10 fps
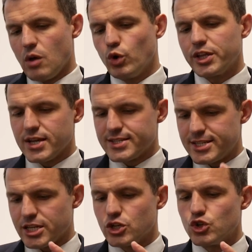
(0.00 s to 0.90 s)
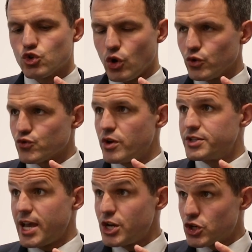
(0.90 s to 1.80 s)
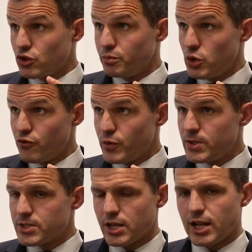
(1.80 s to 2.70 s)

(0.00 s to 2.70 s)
And what it does is it controls rotational movements